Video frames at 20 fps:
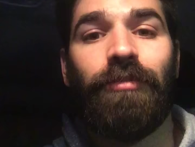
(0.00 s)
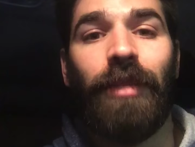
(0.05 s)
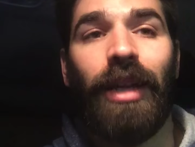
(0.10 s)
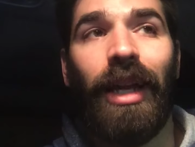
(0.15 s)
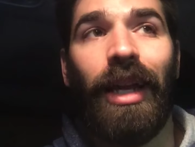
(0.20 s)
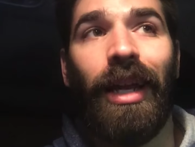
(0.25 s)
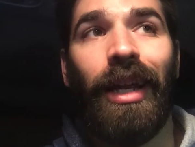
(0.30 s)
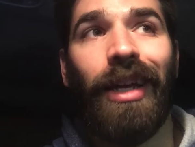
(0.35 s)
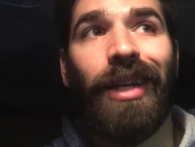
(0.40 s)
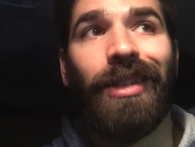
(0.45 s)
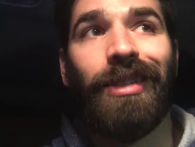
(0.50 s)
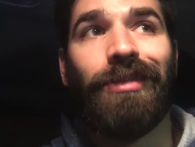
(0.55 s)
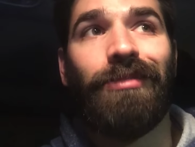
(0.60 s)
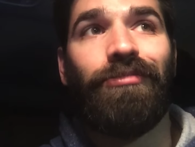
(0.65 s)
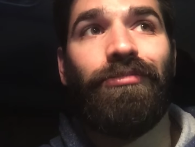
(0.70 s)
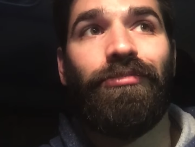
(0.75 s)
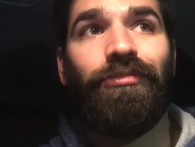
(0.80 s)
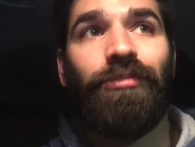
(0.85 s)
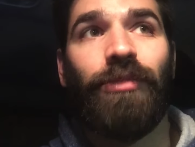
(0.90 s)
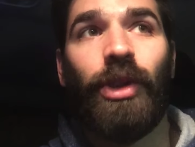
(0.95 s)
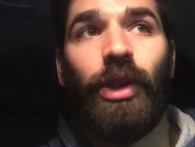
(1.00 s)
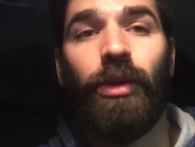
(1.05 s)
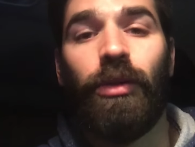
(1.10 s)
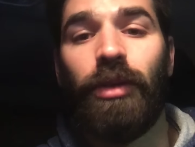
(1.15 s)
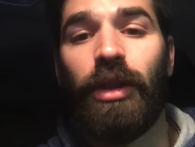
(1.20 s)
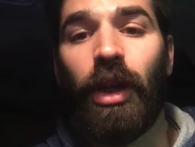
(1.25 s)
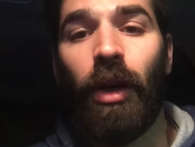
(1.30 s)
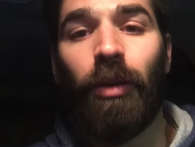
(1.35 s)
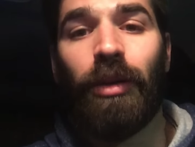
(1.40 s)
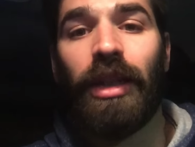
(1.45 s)
you
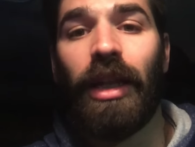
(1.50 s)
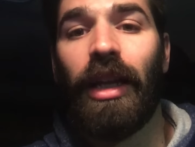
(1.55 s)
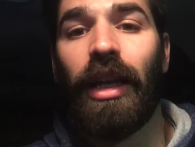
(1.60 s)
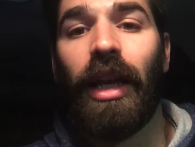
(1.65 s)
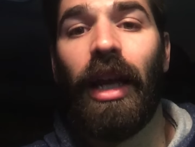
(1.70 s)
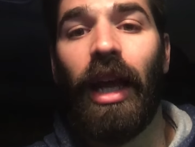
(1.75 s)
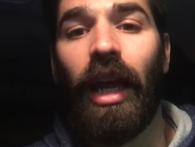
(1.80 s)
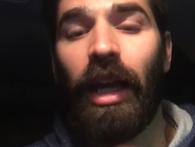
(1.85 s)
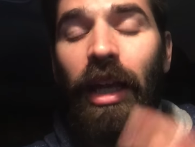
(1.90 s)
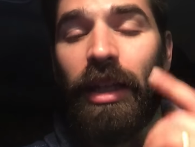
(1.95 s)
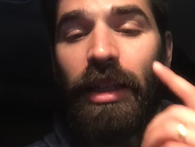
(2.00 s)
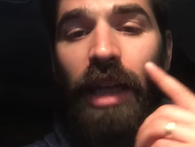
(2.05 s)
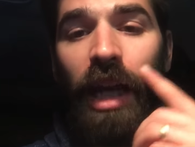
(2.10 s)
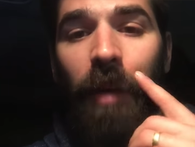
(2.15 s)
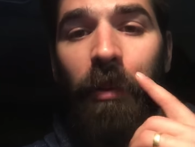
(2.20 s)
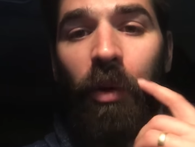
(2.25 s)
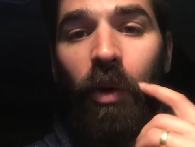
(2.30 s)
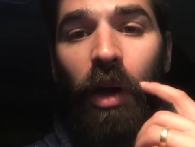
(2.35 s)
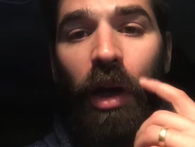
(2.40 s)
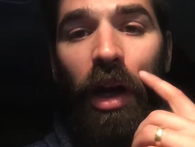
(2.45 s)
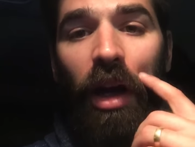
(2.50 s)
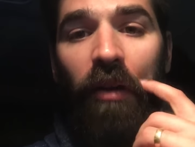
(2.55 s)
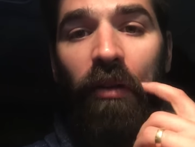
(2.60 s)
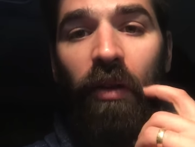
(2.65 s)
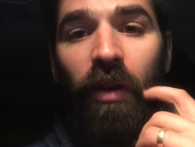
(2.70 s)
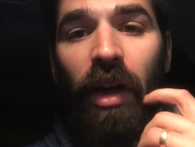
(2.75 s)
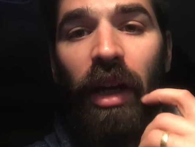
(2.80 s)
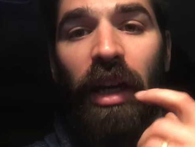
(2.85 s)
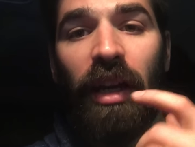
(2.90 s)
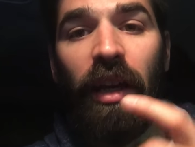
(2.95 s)
don't dedicate any time to
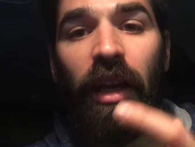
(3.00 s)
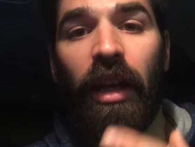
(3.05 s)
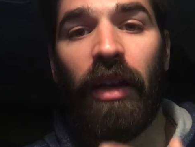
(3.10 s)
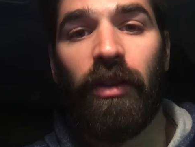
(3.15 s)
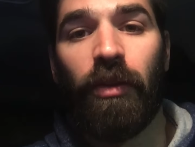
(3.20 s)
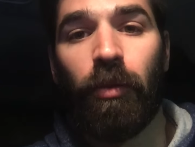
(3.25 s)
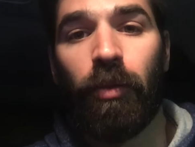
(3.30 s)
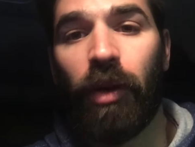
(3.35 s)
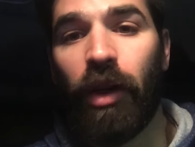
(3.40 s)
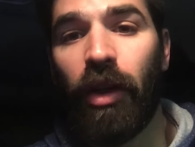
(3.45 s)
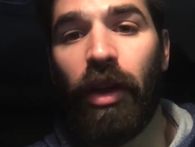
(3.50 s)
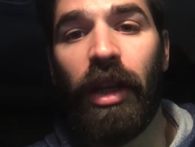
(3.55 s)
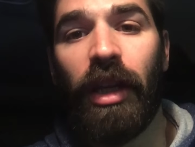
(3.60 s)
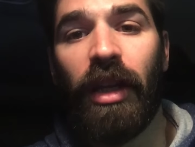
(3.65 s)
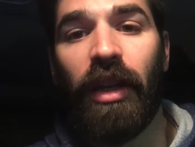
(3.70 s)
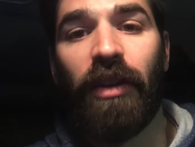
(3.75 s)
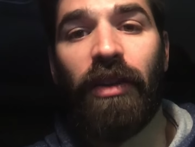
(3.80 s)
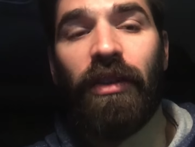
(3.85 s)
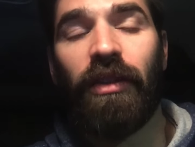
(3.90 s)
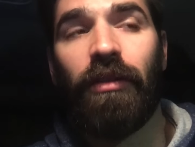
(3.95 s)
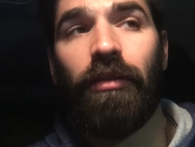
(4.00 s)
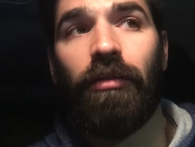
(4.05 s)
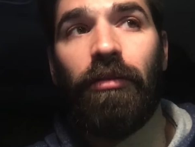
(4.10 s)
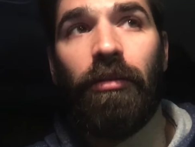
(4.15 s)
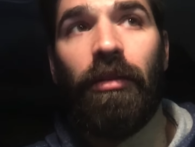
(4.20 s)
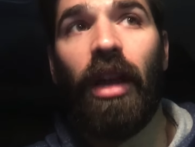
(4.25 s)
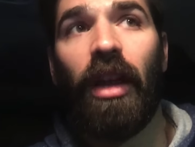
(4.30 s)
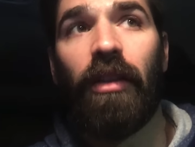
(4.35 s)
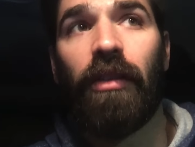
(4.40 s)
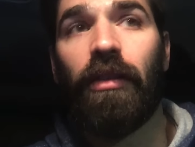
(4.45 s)
recovery, it's really just,
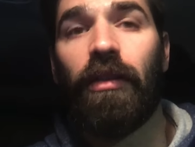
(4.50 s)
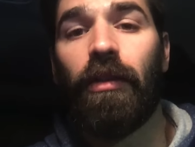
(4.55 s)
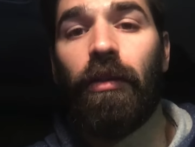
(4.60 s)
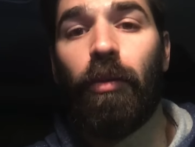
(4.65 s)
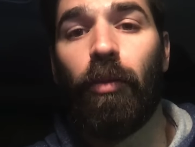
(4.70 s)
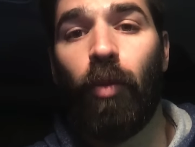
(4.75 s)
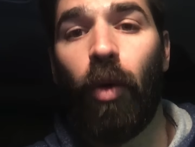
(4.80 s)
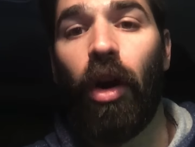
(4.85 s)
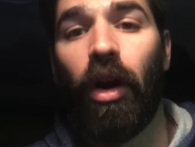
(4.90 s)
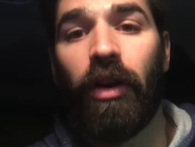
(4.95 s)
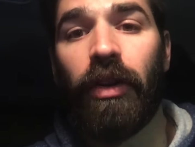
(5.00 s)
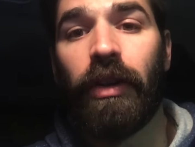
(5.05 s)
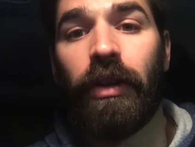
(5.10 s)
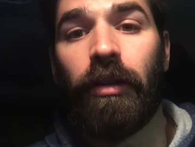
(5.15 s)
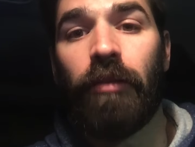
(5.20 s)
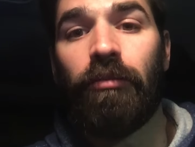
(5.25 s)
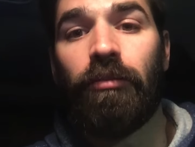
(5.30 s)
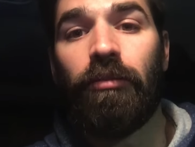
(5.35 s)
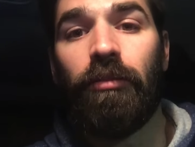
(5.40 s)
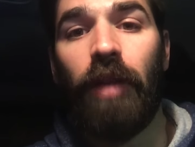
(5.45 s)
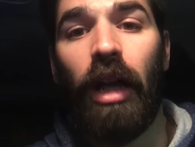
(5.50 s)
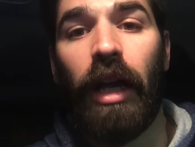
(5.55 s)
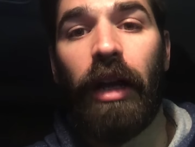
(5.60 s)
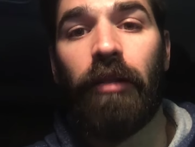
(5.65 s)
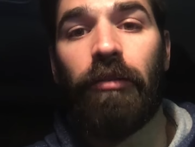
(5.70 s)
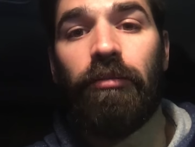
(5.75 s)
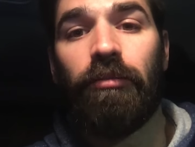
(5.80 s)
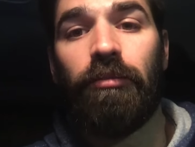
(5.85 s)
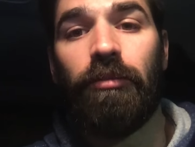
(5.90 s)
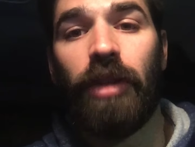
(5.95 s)
it's worse. Like
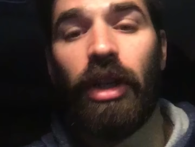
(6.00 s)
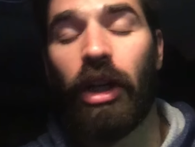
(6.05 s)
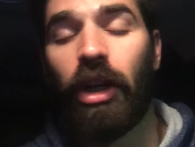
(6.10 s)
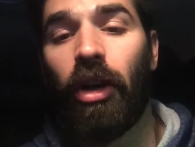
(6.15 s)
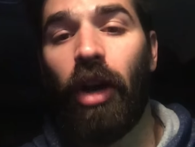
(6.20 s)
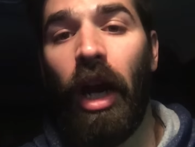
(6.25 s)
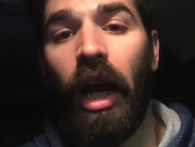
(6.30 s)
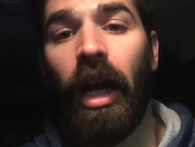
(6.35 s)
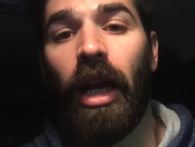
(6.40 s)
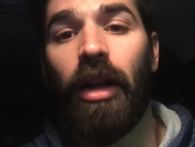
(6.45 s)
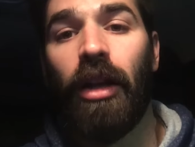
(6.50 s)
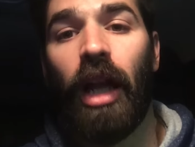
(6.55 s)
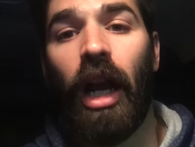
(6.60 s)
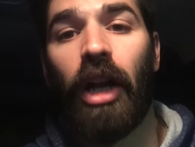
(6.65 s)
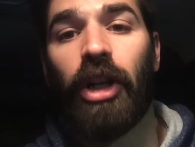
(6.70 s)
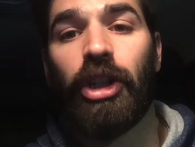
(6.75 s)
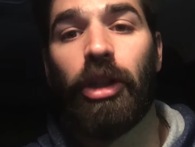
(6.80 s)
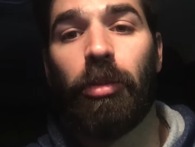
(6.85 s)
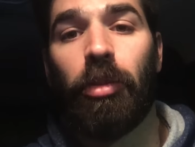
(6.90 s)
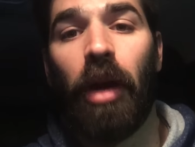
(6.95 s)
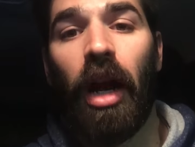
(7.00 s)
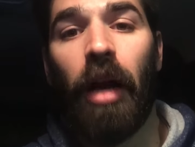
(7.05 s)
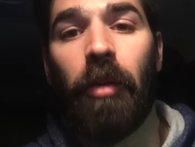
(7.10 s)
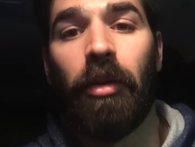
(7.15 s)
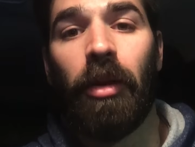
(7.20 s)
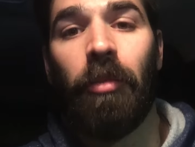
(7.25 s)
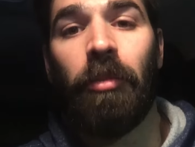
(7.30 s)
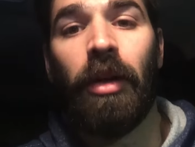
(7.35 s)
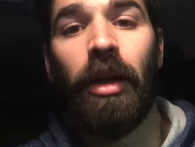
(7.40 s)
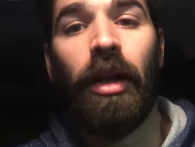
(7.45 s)
you're creating a larger
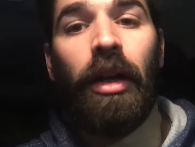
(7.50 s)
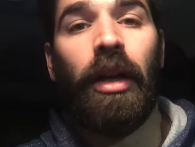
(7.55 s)
problem.